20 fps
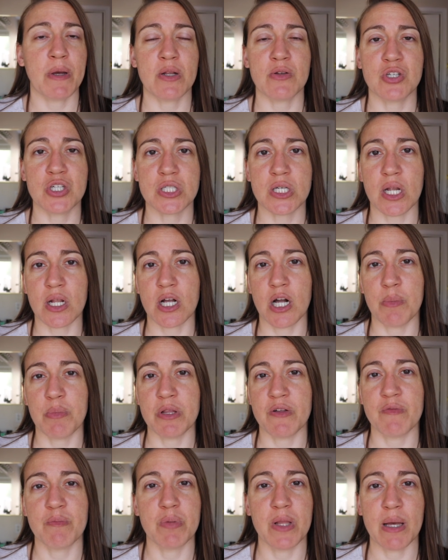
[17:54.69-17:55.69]
I know she's got a
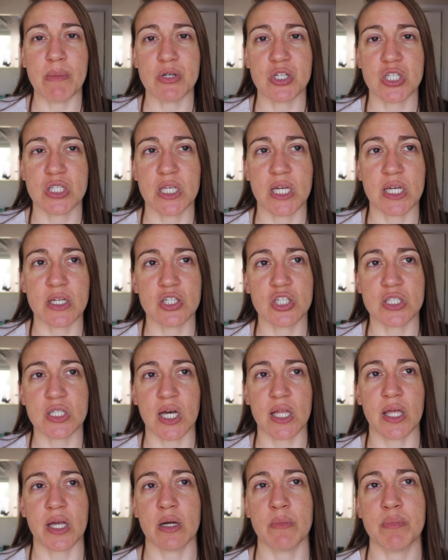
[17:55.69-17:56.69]
couple of blemish things. She's
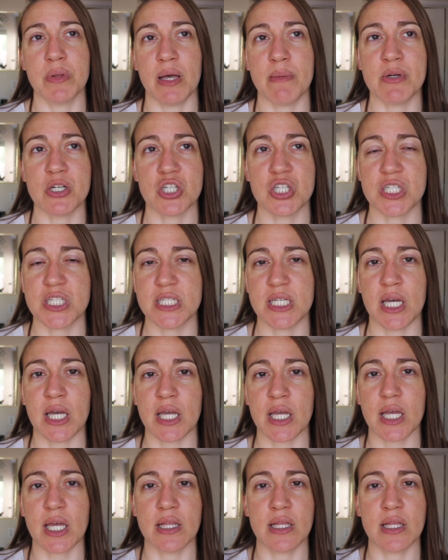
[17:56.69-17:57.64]
got like a blemish stick,